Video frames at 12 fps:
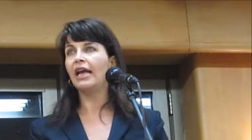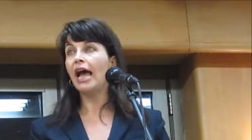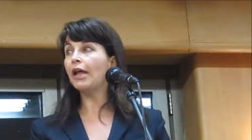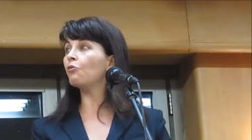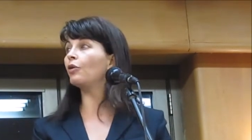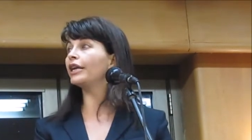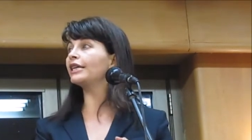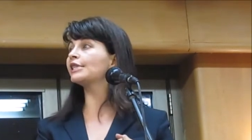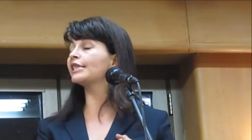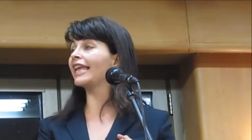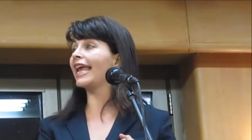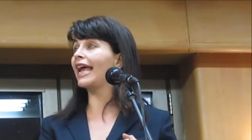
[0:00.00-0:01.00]
And what
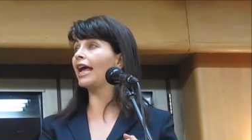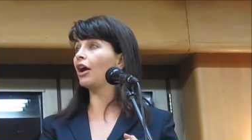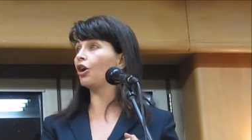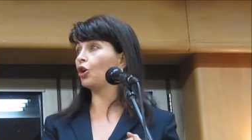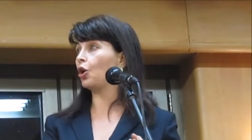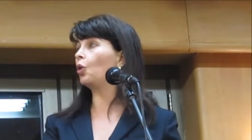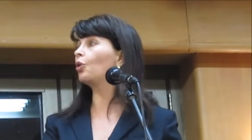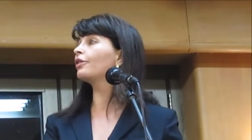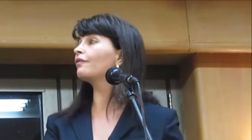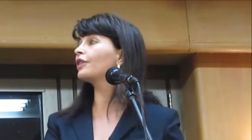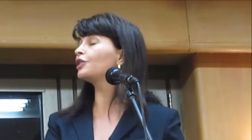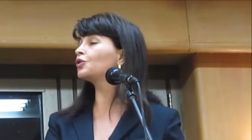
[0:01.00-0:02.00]
is the goal
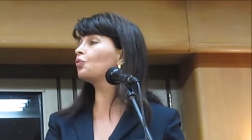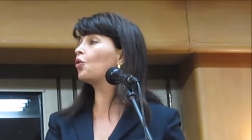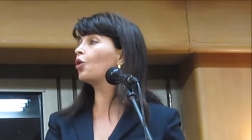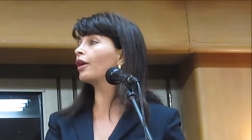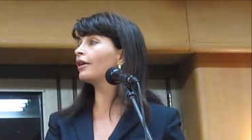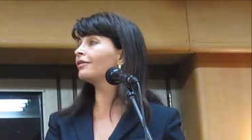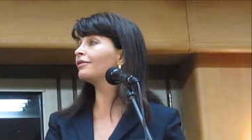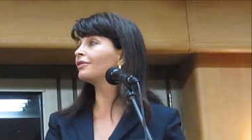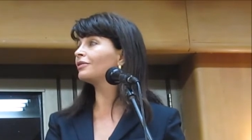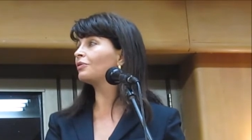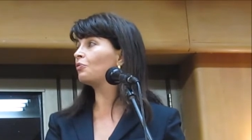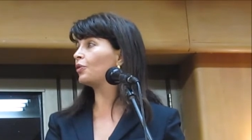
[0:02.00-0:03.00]
of this war?
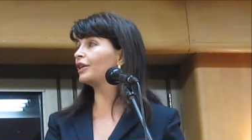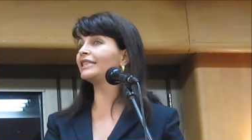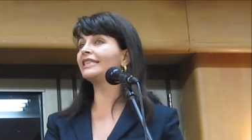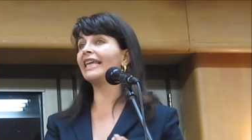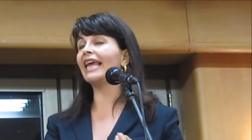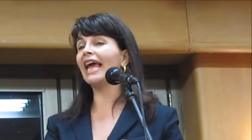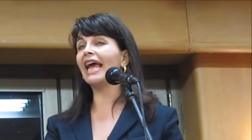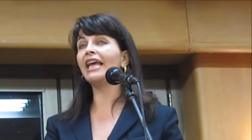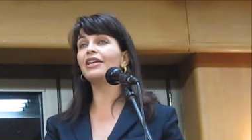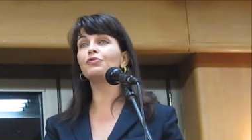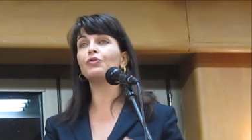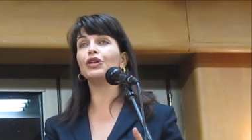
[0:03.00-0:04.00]
What is the
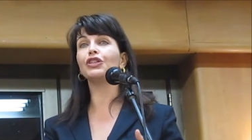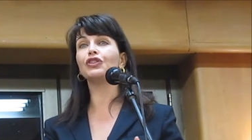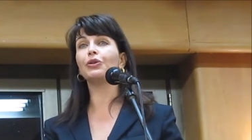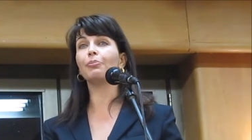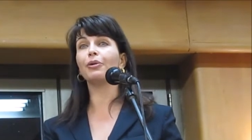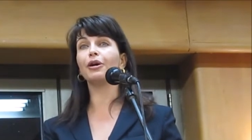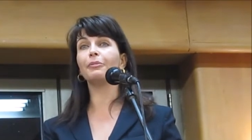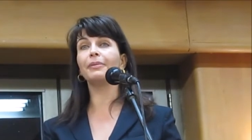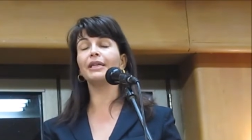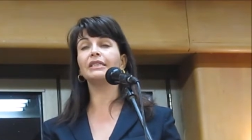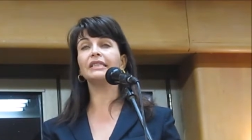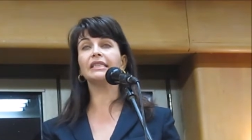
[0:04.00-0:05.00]
end? What is the
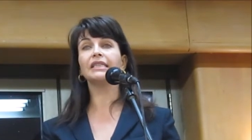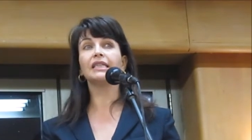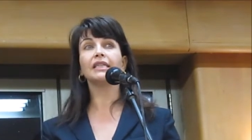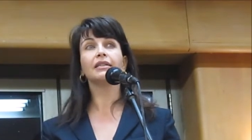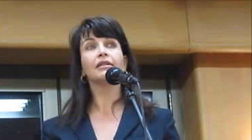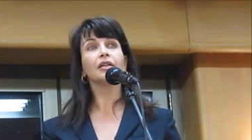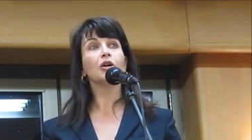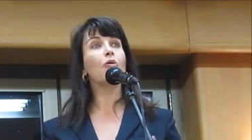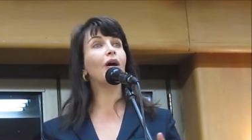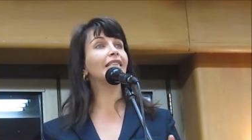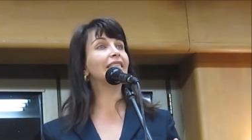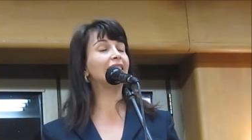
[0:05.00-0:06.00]
purpose?
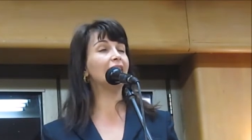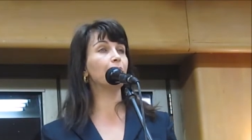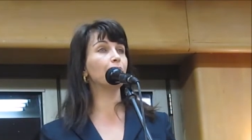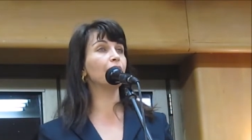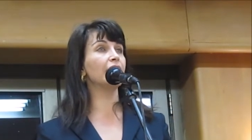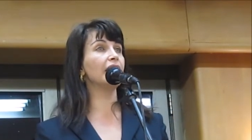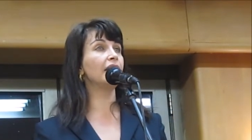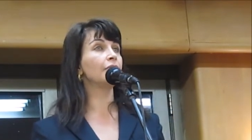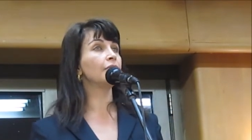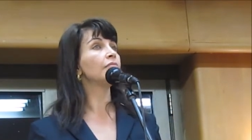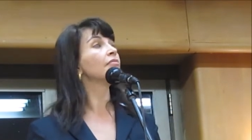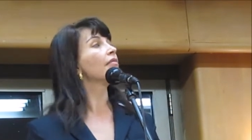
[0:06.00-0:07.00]
Quite simply,
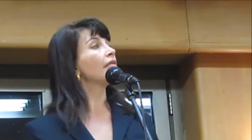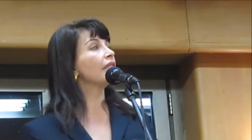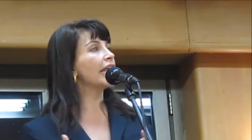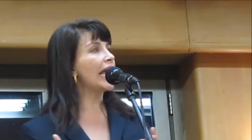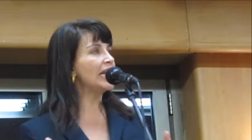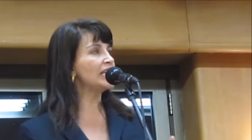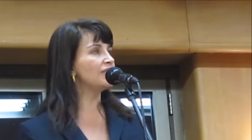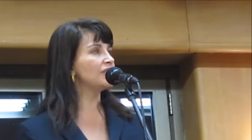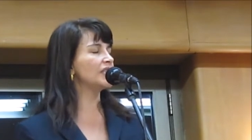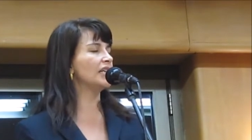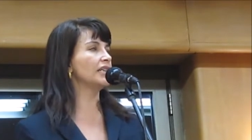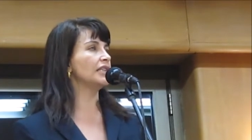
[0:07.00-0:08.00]
the end of
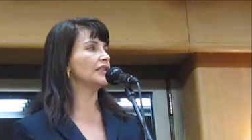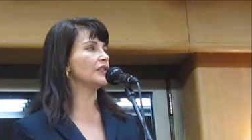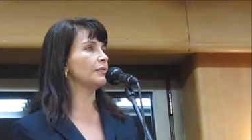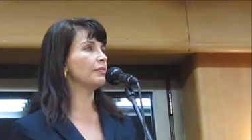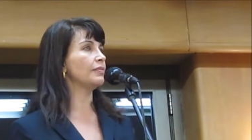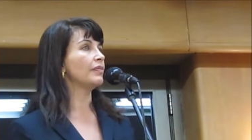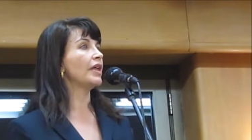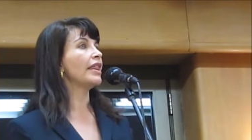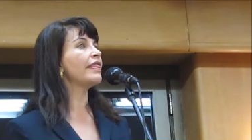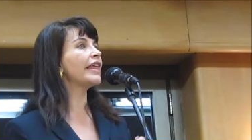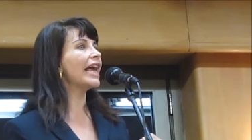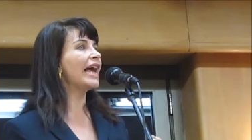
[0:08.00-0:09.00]
Zionism,
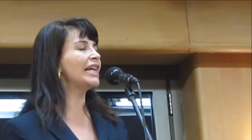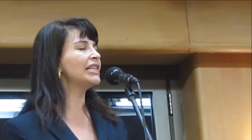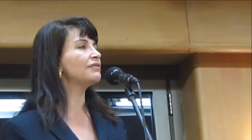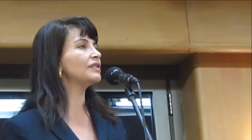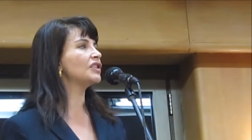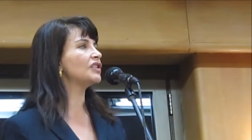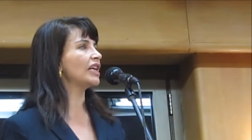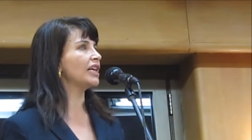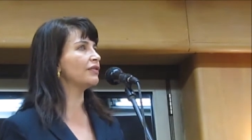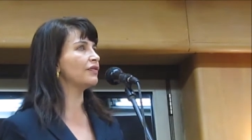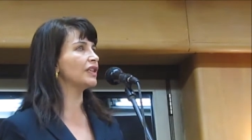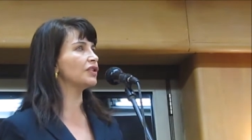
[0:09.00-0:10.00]
the end of the
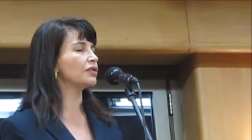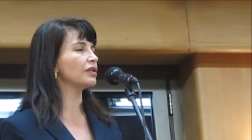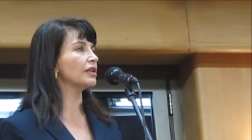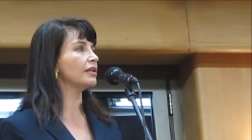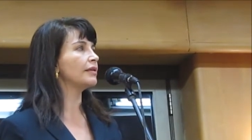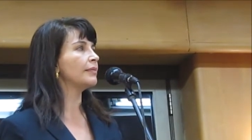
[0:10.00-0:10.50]
State of Israel.